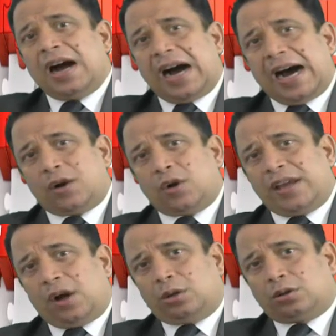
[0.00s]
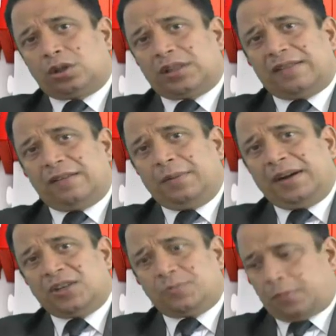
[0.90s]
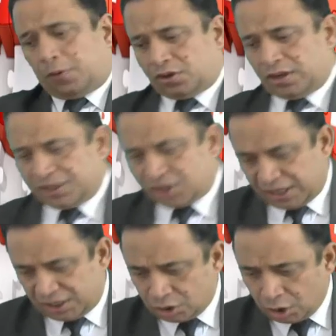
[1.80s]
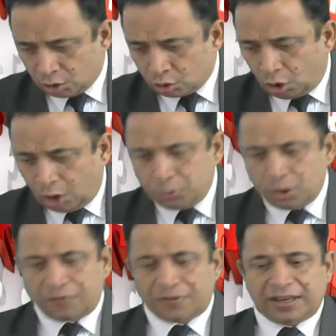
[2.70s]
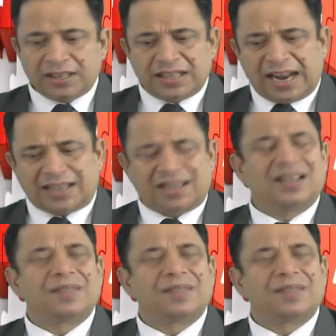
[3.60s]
ROE also, there will be disproportionate change. Hope you have written that.